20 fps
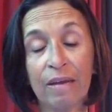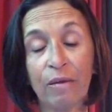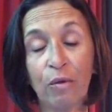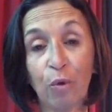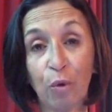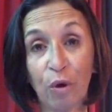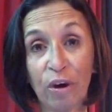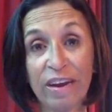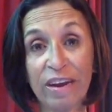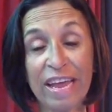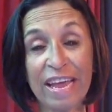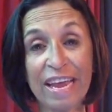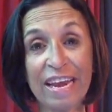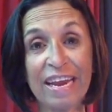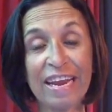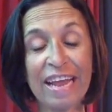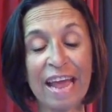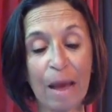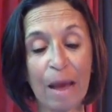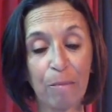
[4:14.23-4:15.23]

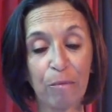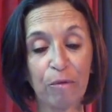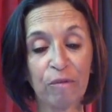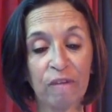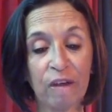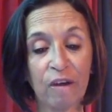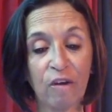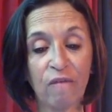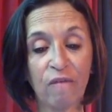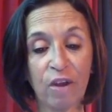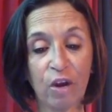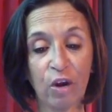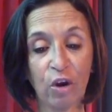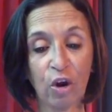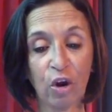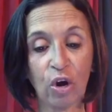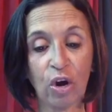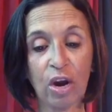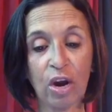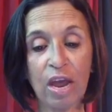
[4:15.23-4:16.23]
organic apple cider
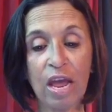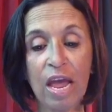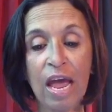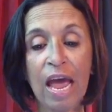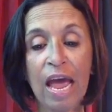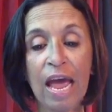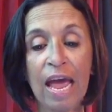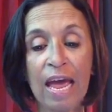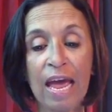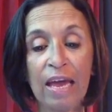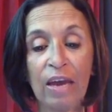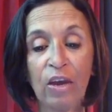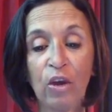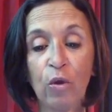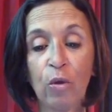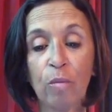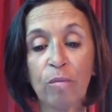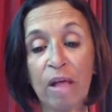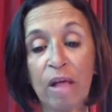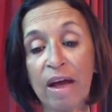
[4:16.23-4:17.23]
vinegar and
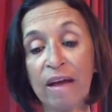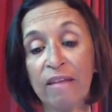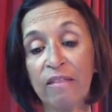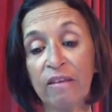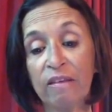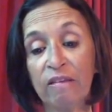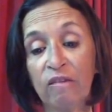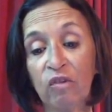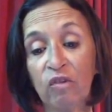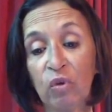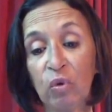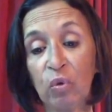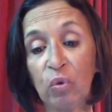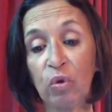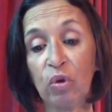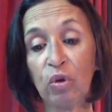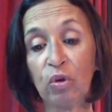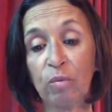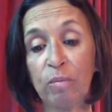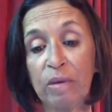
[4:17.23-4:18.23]
you apply this to
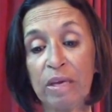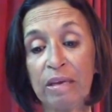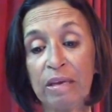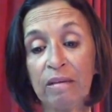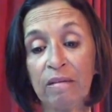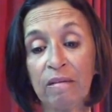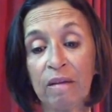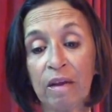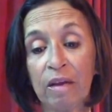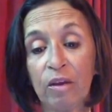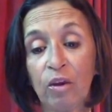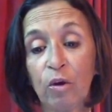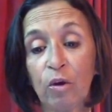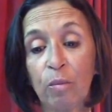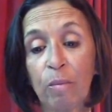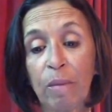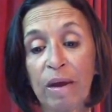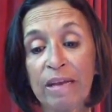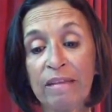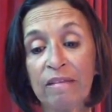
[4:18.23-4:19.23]
your bee, your
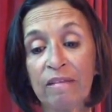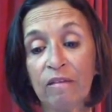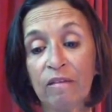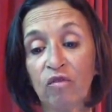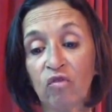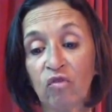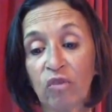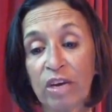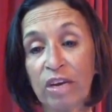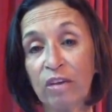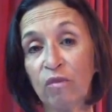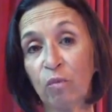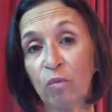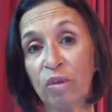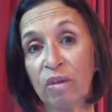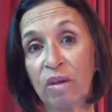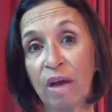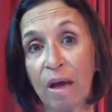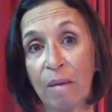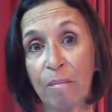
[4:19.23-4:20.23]
bites and strings
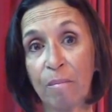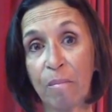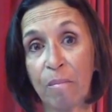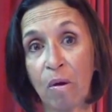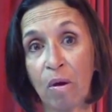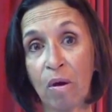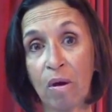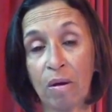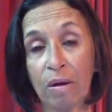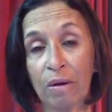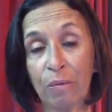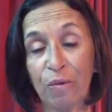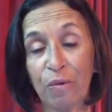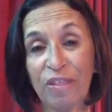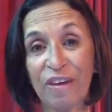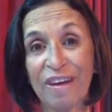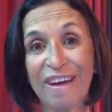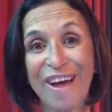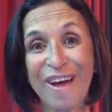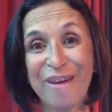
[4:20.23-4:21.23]
with cotton ball,
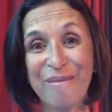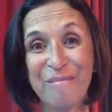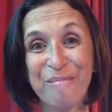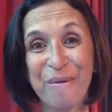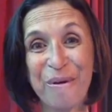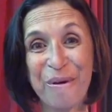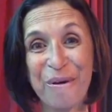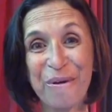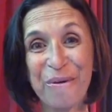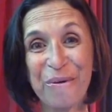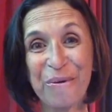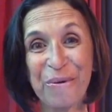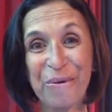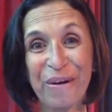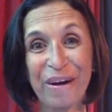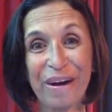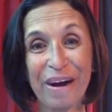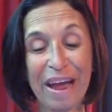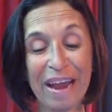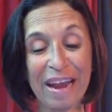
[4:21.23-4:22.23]
with a cotton ball
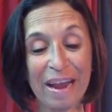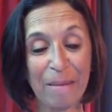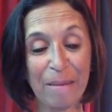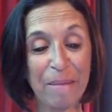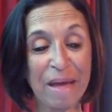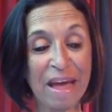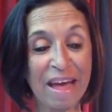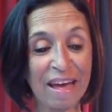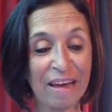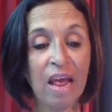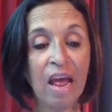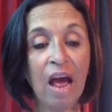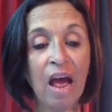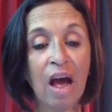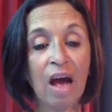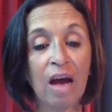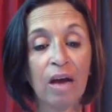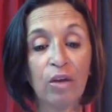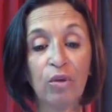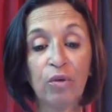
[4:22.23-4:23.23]
or a pat.
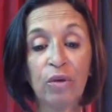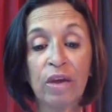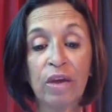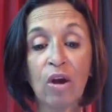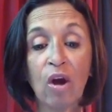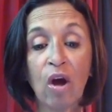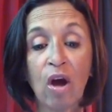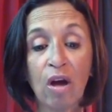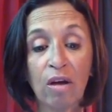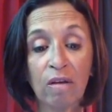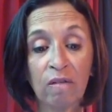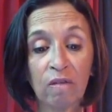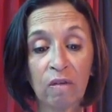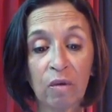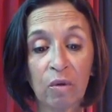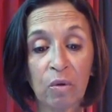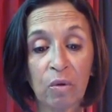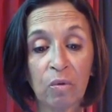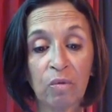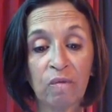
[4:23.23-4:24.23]
Uh, you can
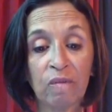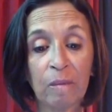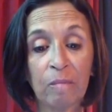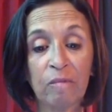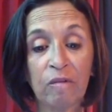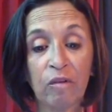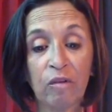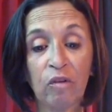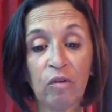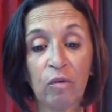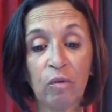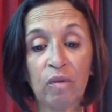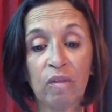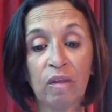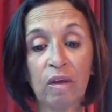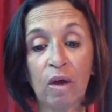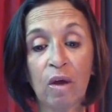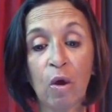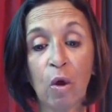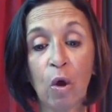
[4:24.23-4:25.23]
also substitute
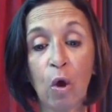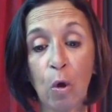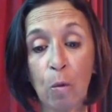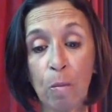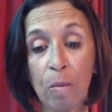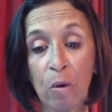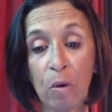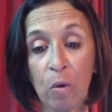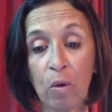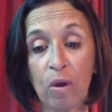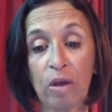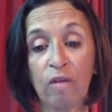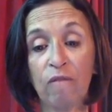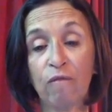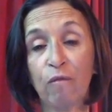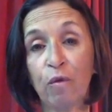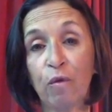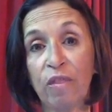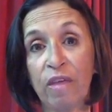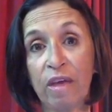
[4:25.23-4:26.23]
the jojoba oil
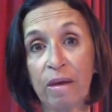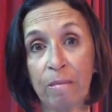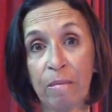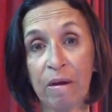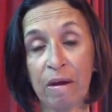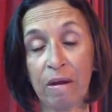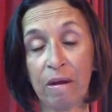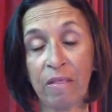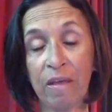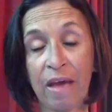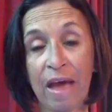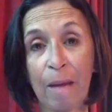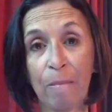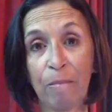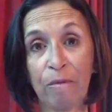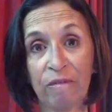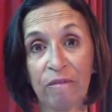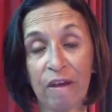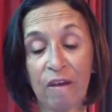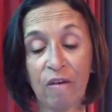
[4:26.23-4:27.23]
for the, the
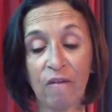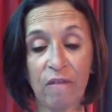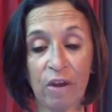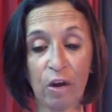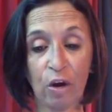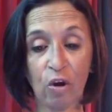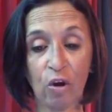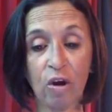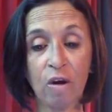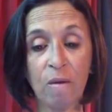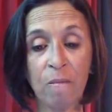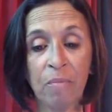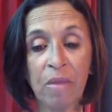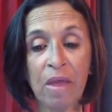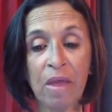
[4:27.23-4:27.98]
apple cider vinegar,